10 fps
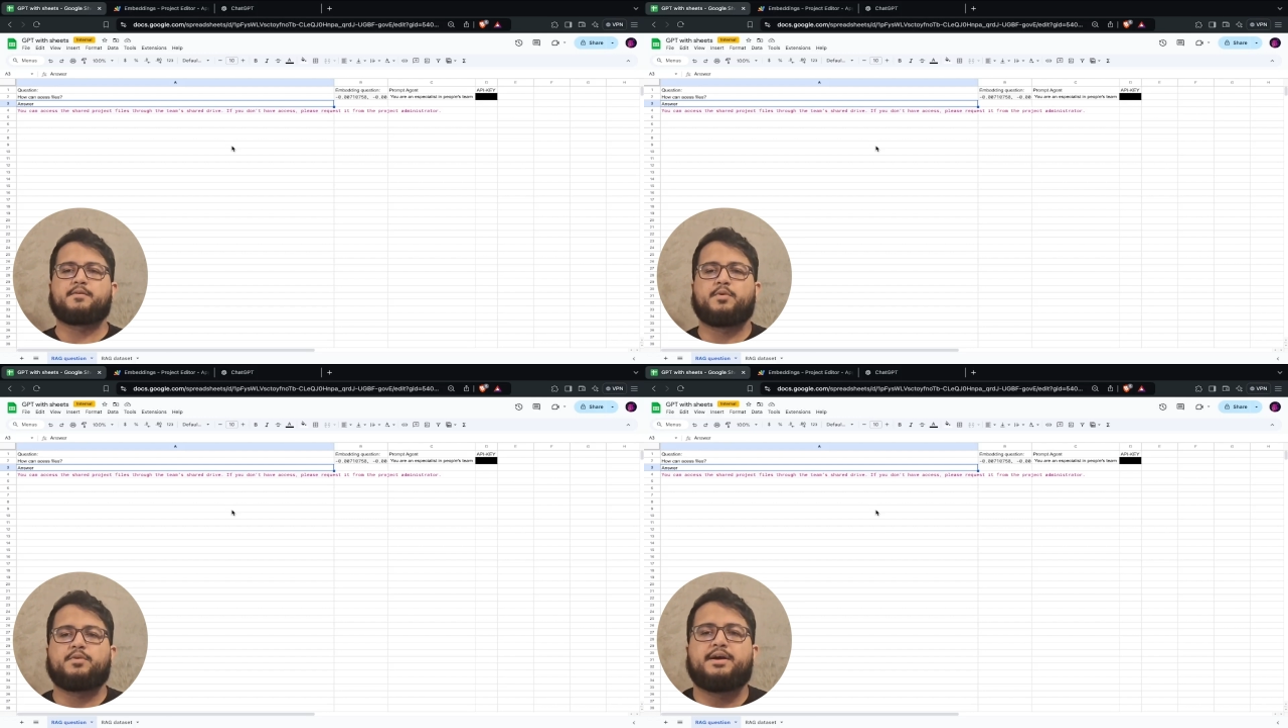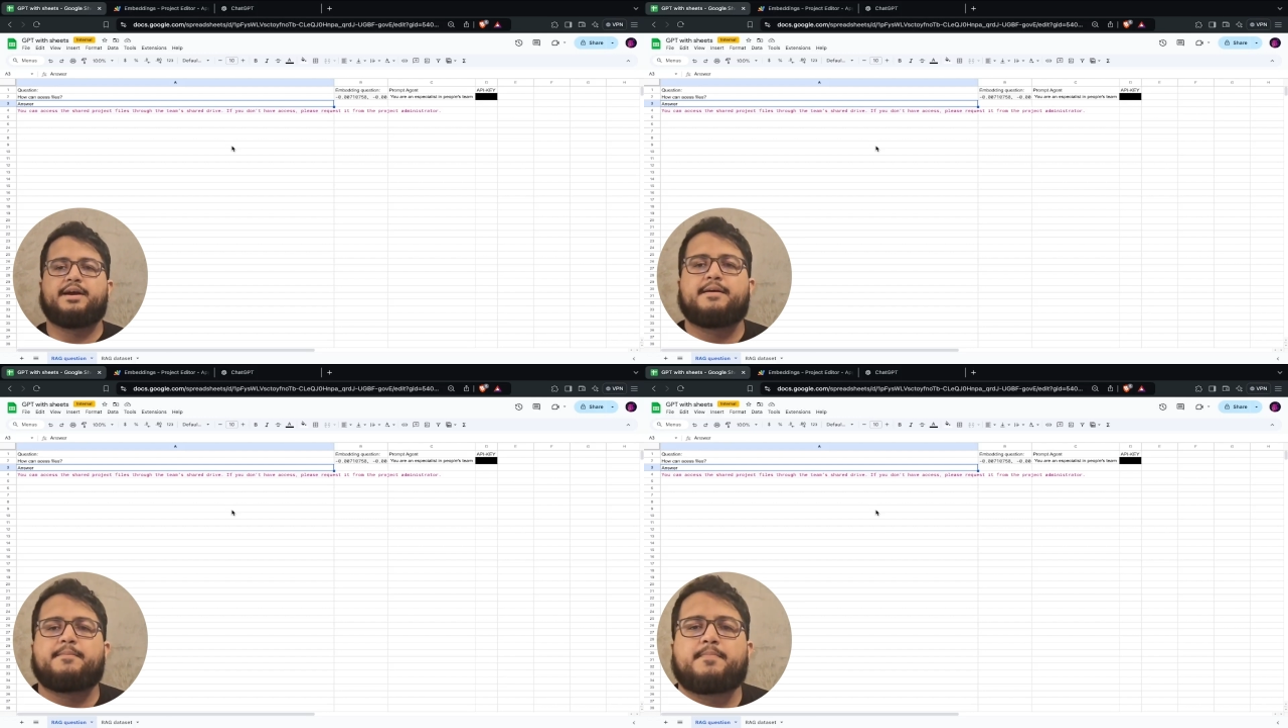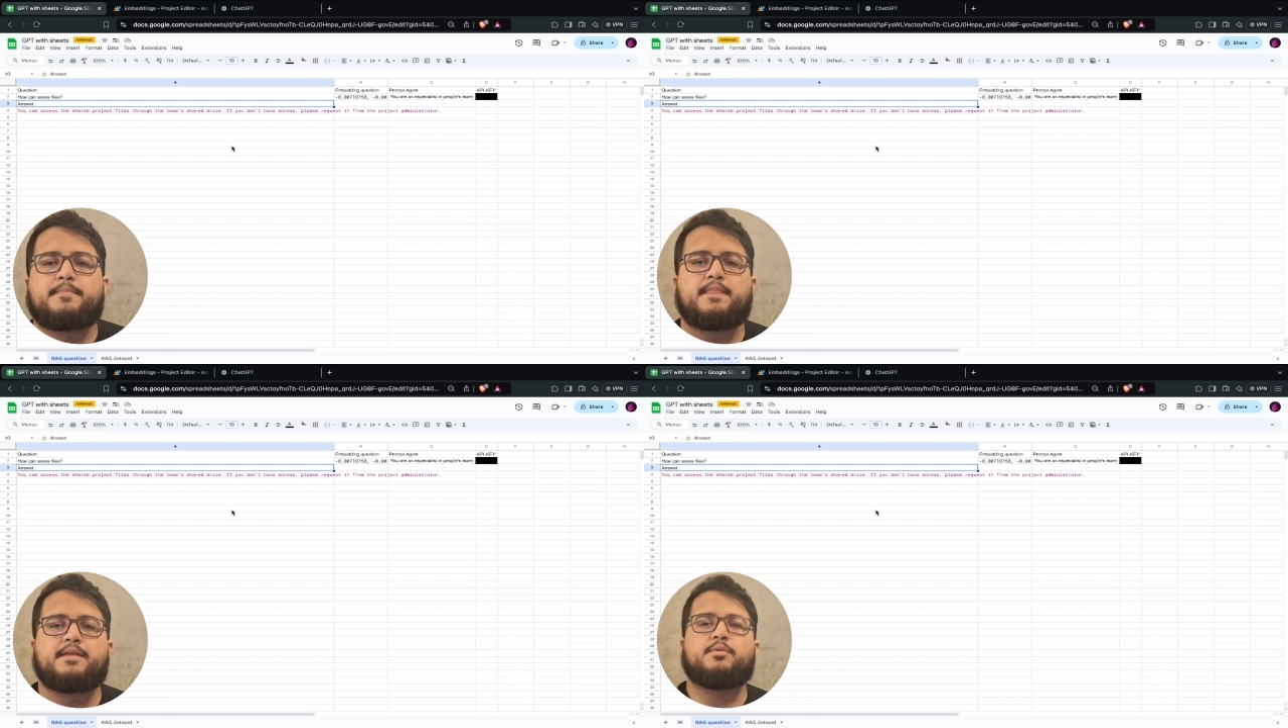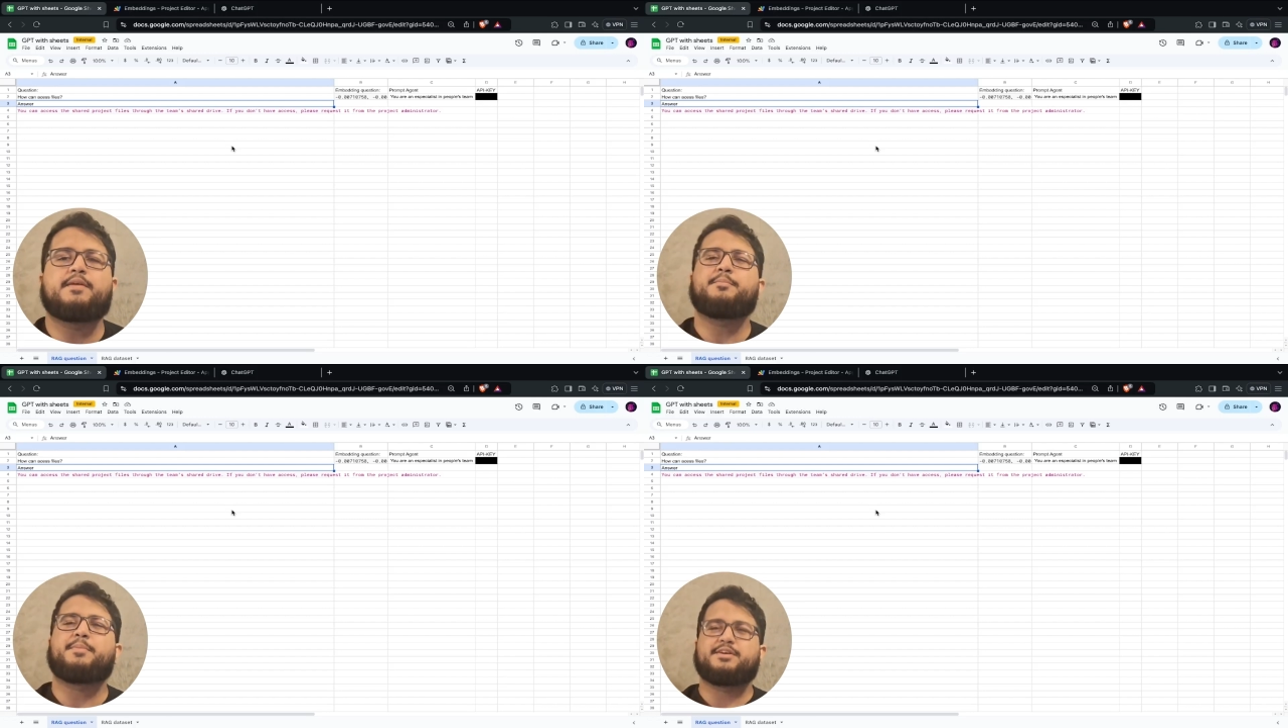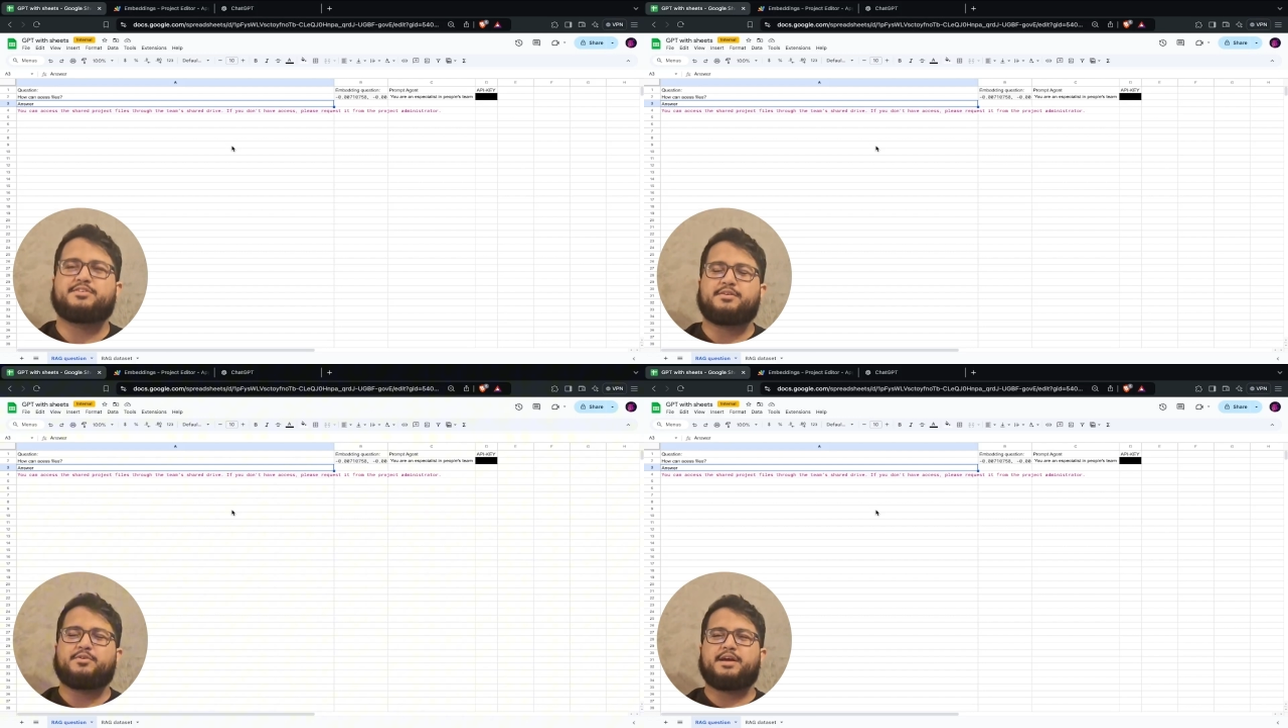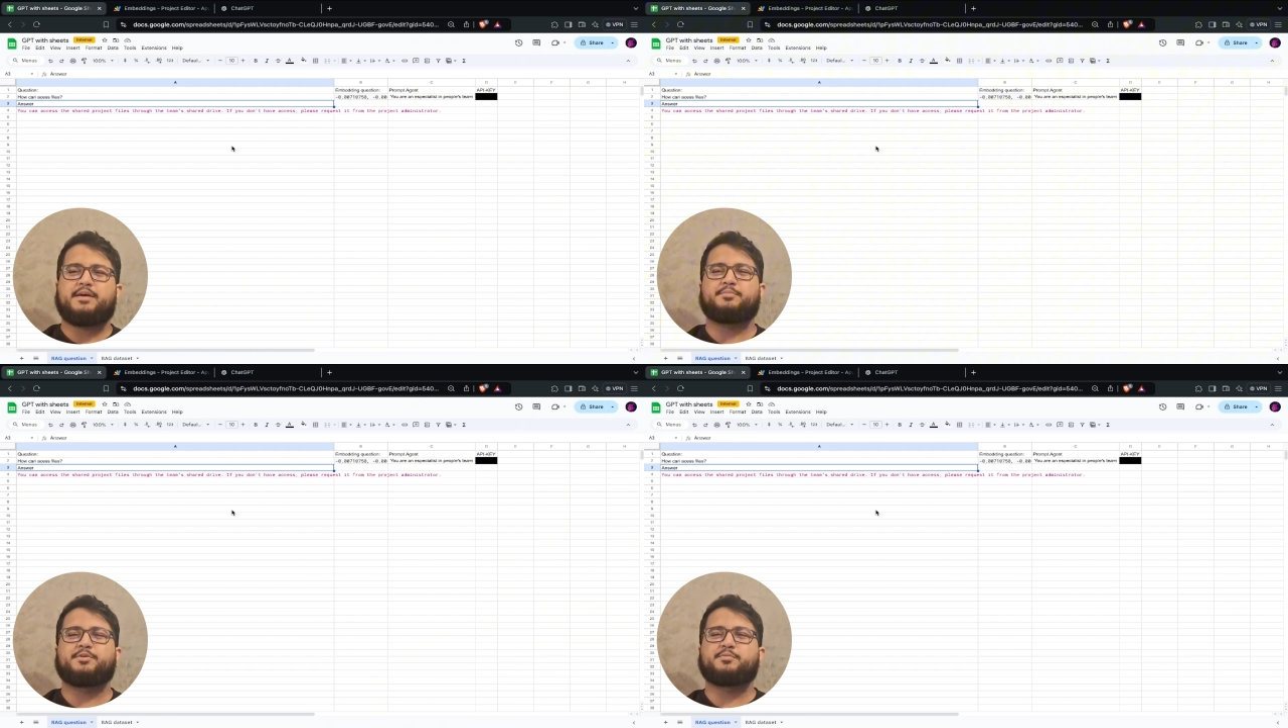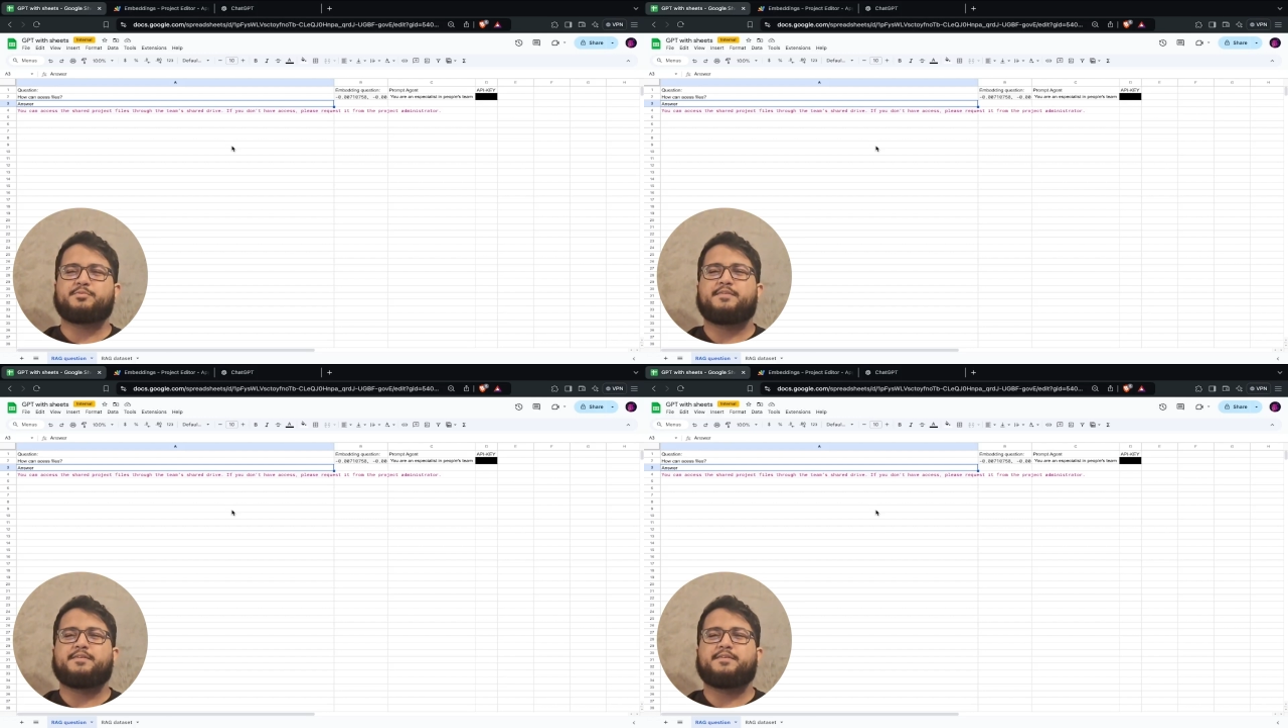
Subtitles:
Okay, it was a pleasure to help you